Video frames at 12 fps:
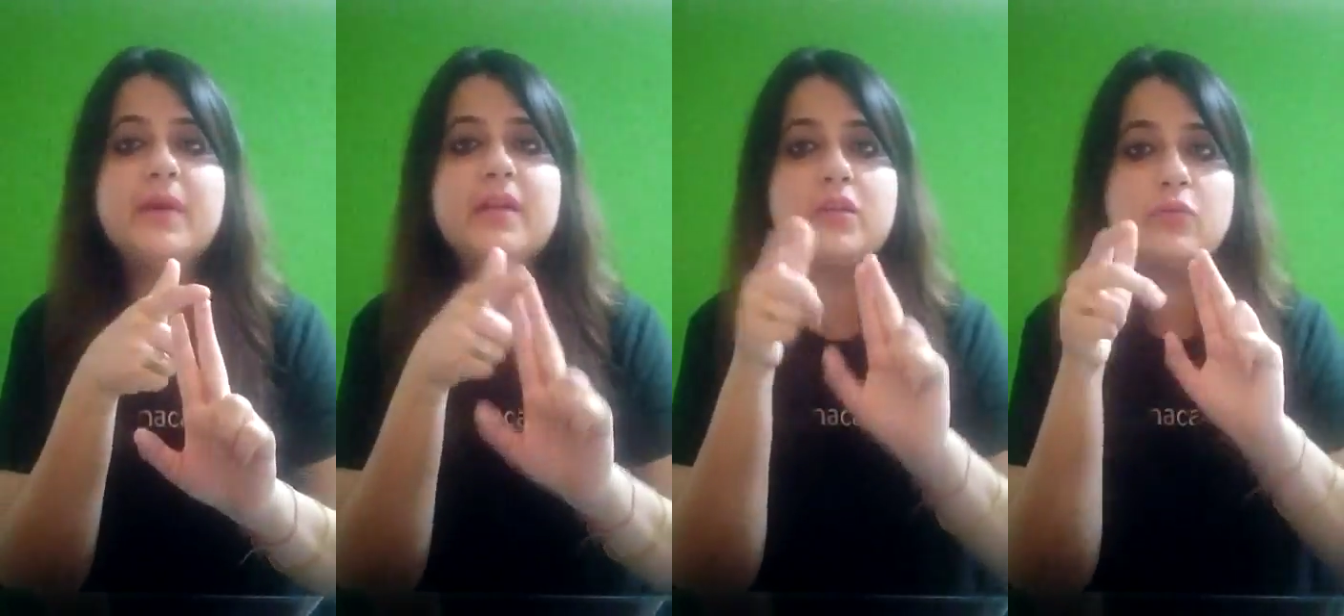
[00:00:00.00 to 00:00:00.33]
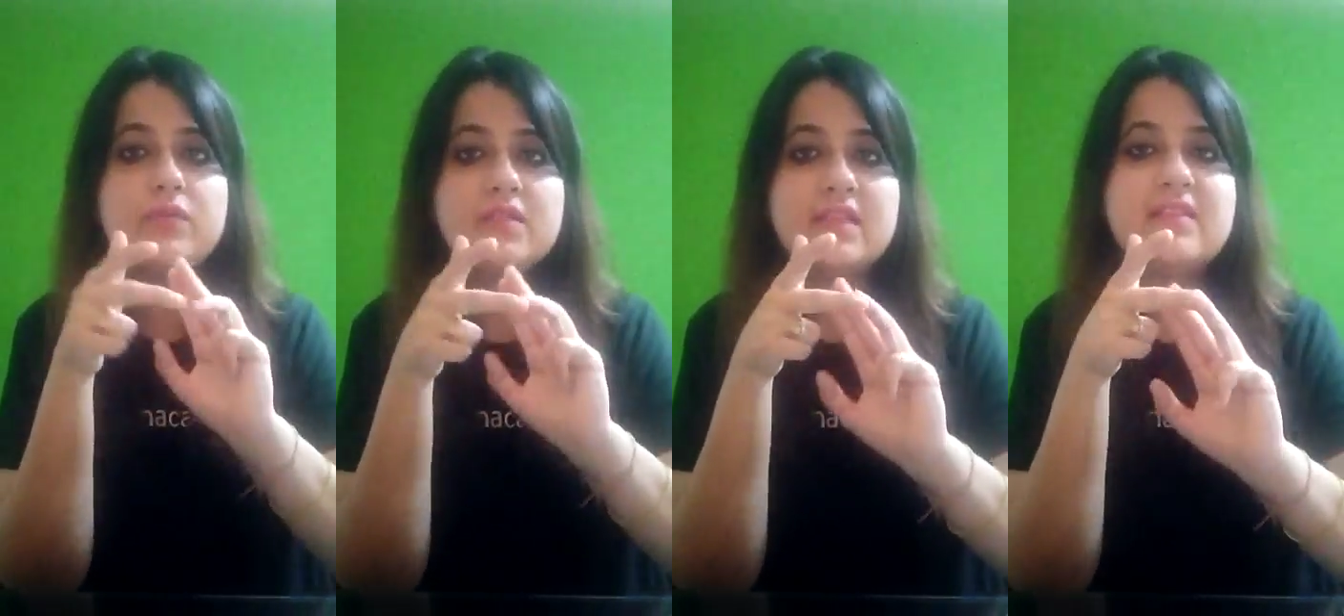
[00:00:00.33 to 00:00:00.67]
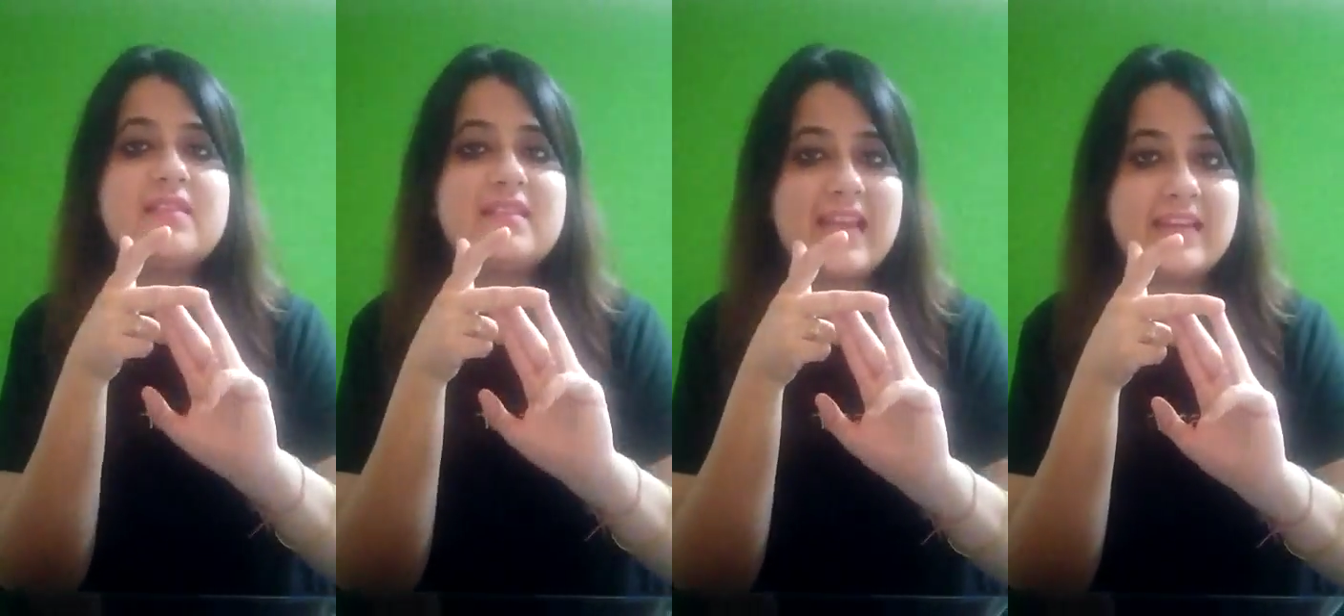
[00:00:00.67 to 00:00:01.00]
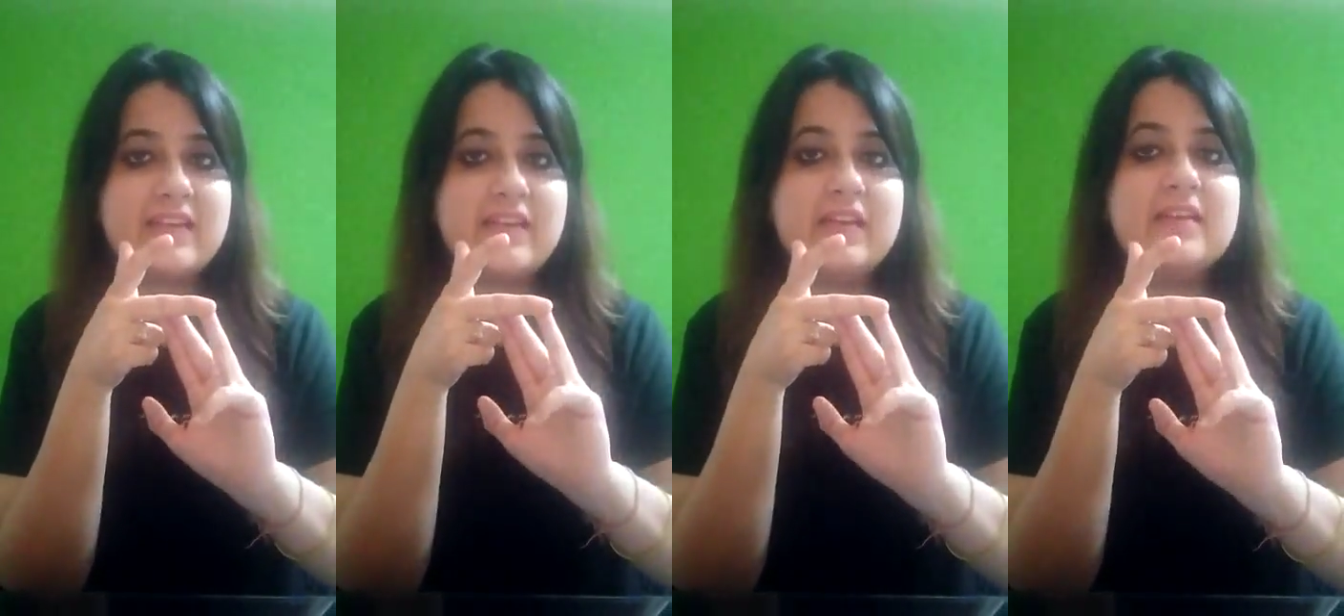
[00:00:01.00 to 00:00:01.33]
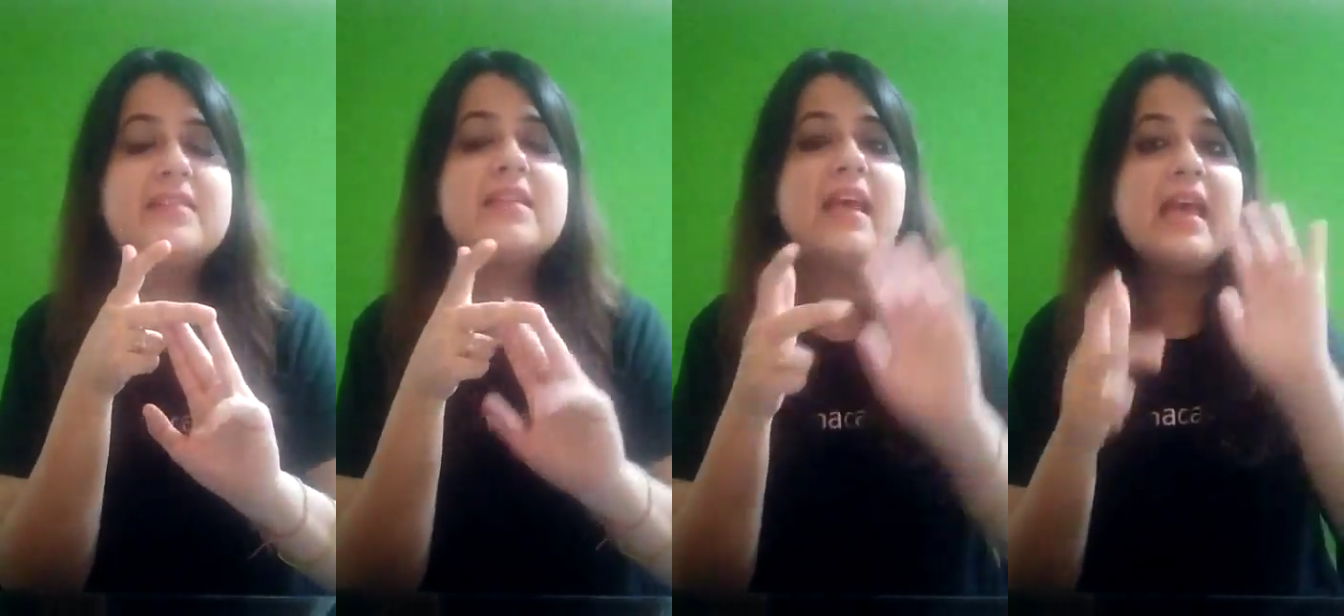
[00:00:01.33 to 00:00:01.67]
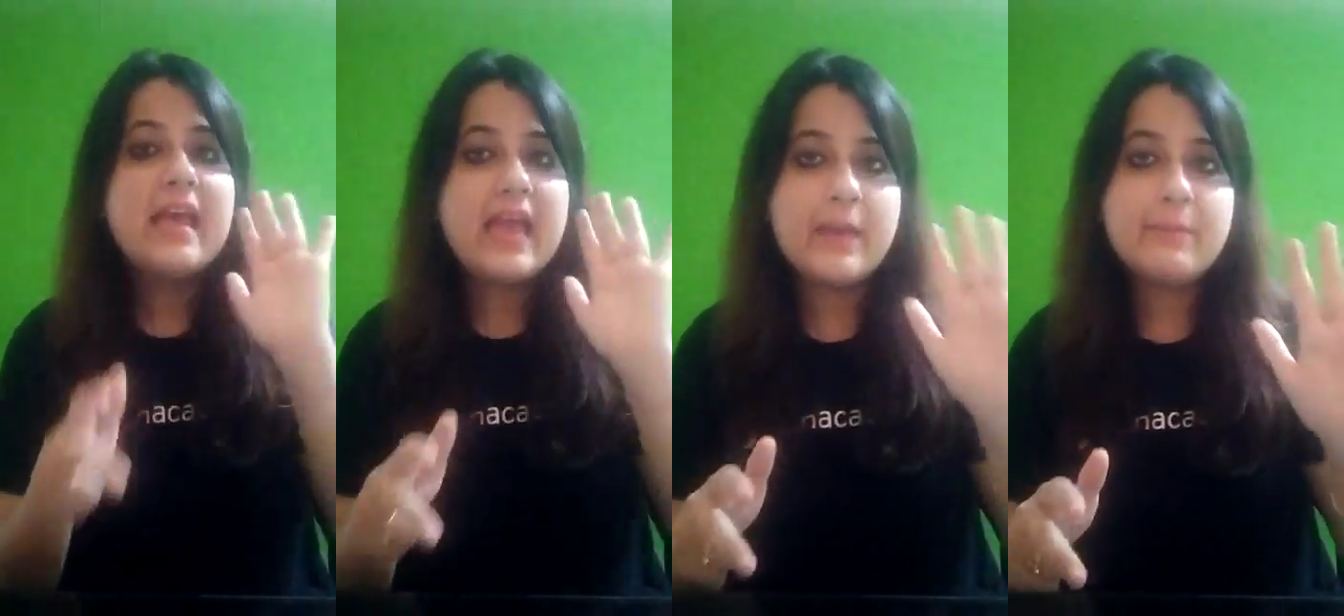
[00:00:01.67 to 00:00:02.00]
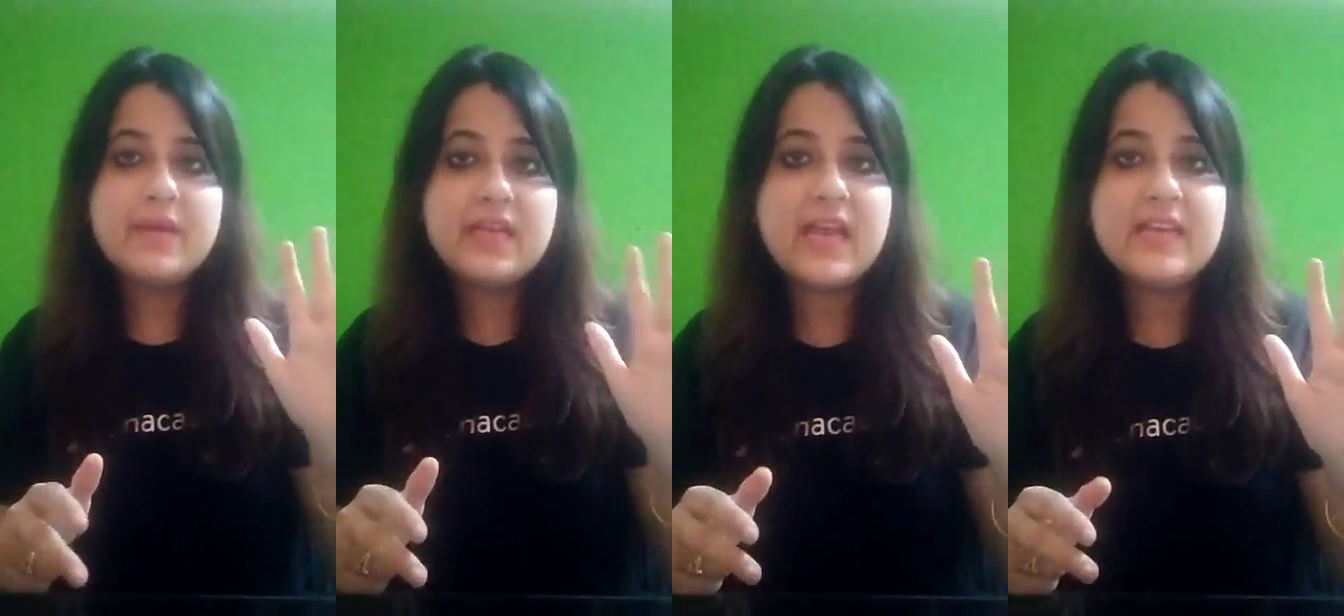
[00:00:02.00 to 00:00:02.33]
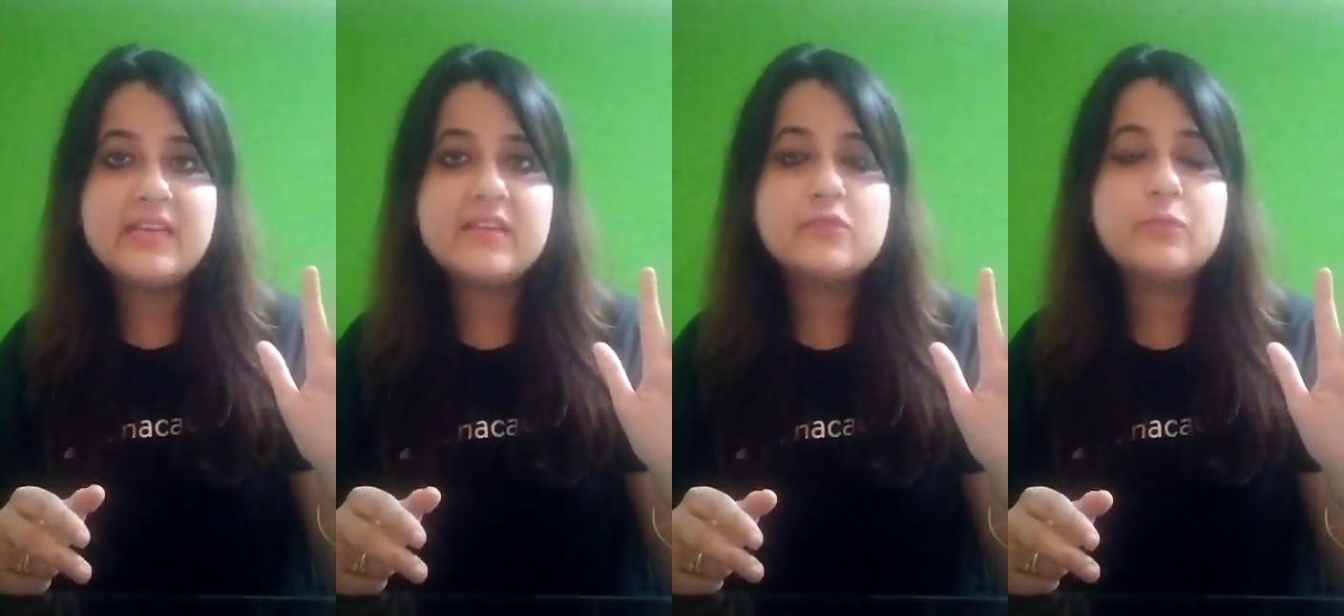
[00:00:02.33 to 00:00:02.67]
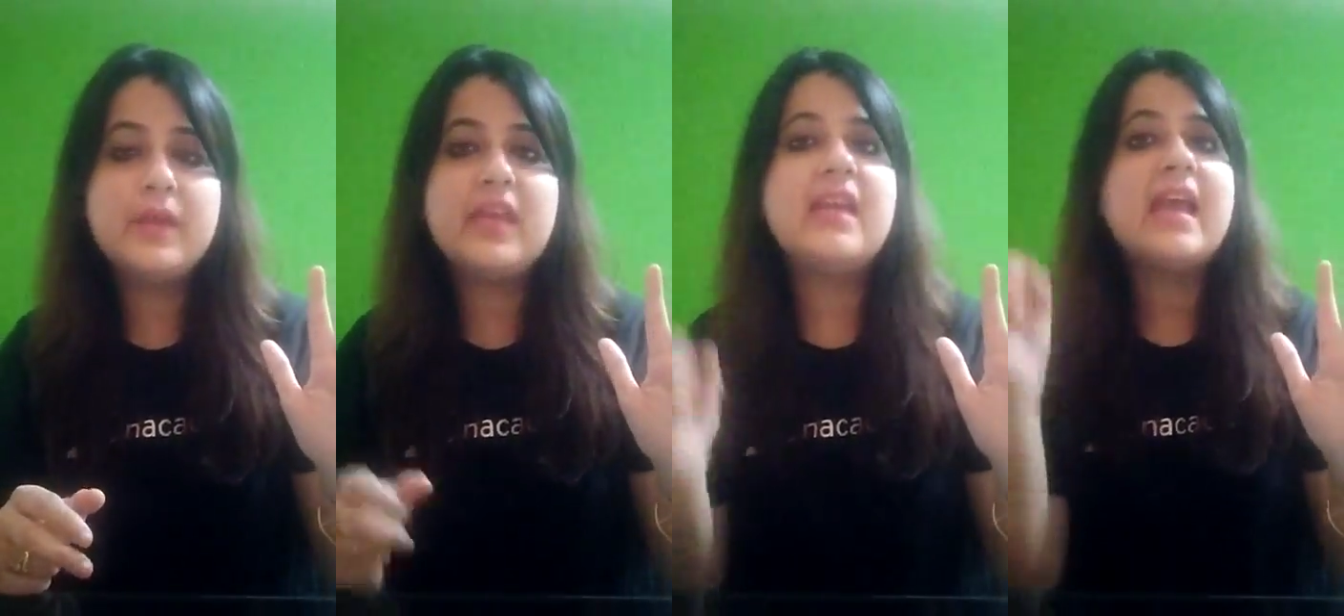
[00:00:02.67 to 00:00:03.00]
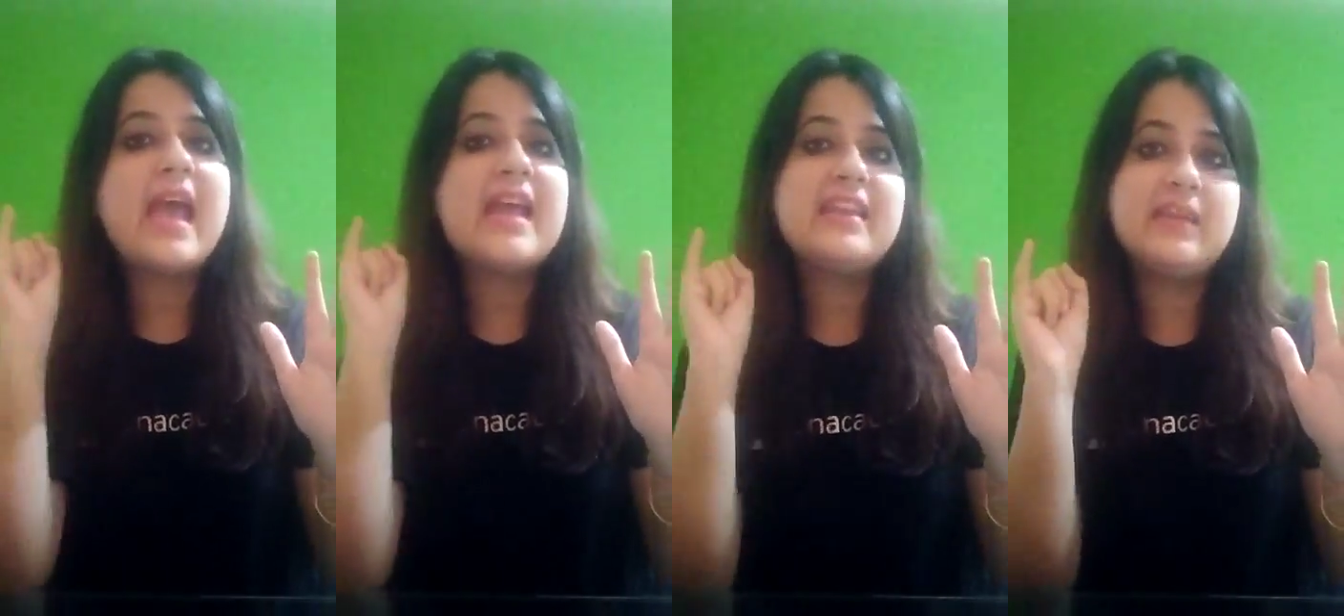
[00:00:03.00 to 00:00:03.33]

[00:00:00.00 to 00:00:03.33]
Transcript: pertussis, tetanus, hepatitis B and